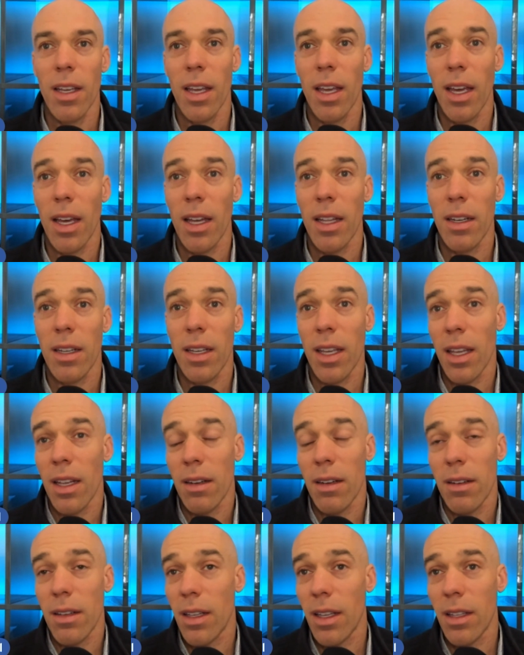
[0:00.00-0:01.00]
And
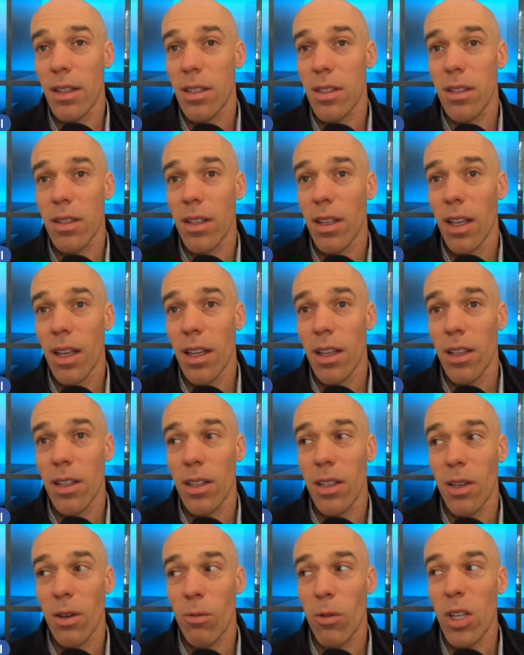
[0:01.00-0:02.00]
again, it's,
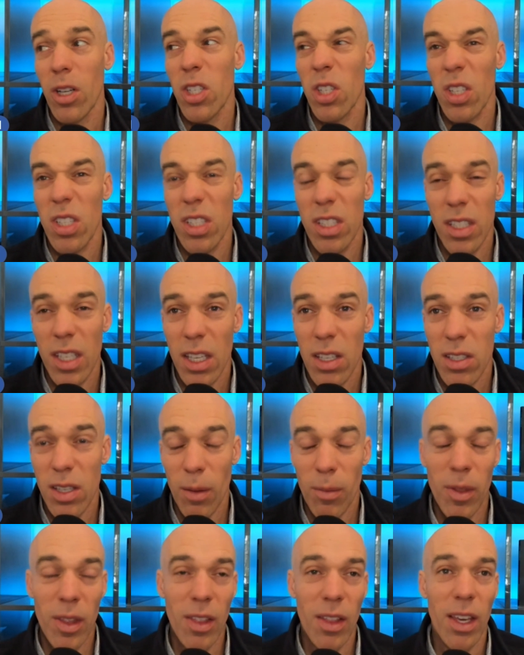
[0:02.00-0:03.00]
once you see
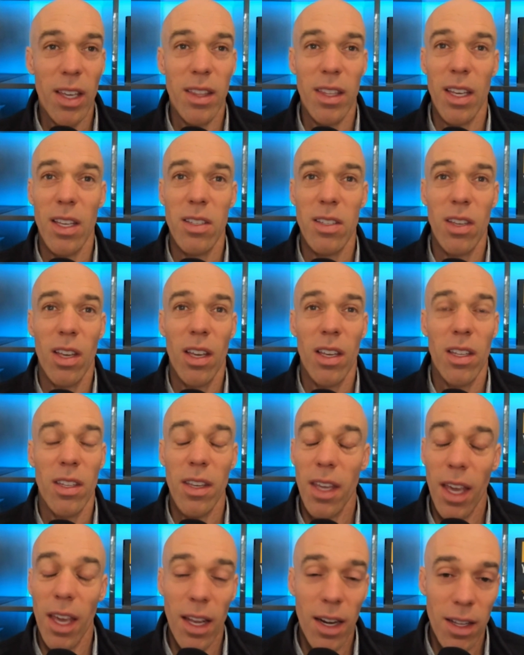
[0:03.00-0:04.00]
something like this, you
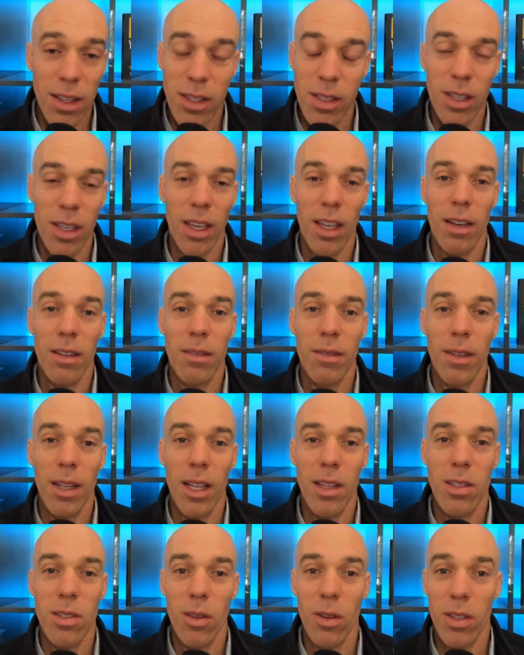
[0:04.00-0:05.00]
can't unsee it. And
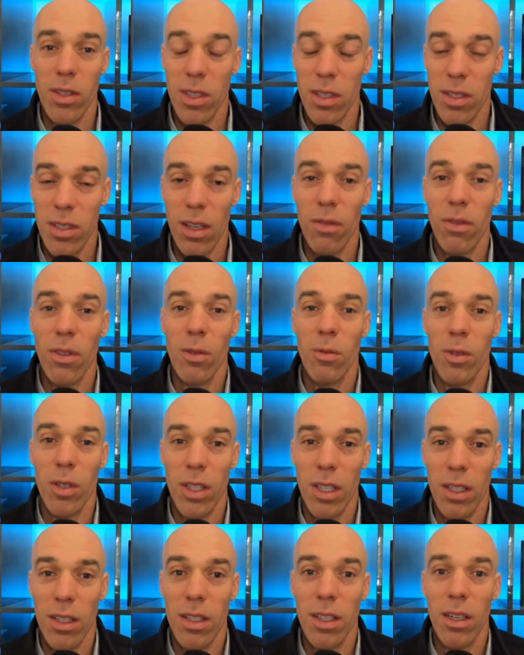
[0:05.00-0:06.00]
so it's the stuff that
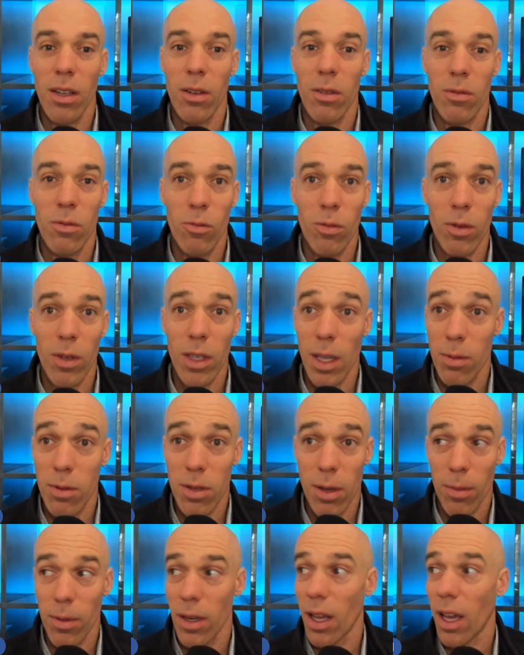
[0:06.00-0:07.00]
really, will keep you
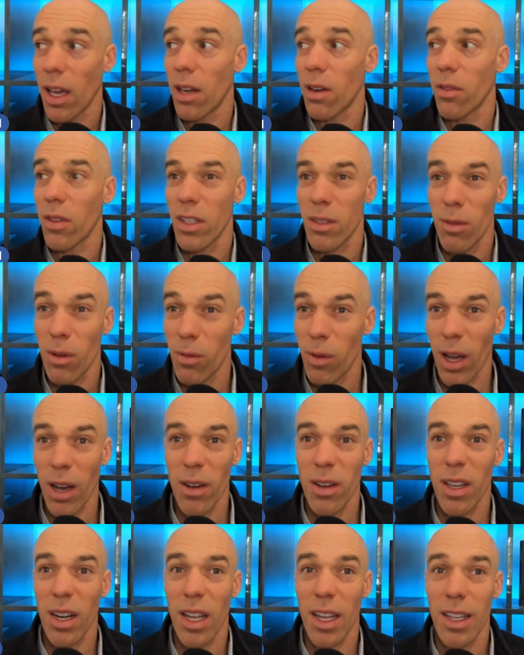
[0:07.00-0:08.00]
up at night, or think about how
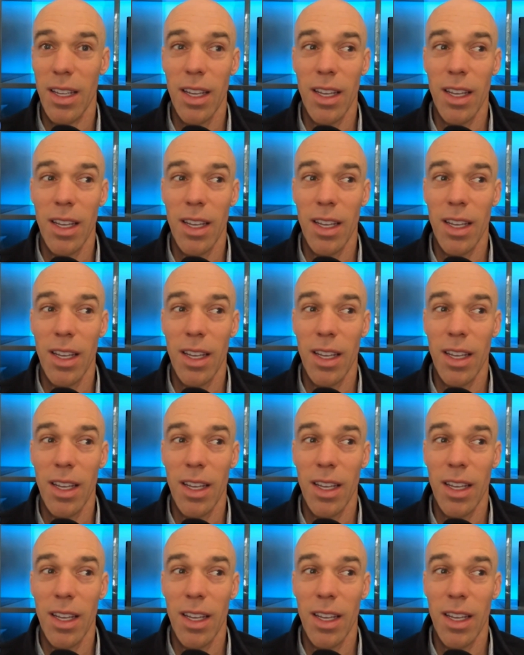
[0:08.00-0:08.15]
can I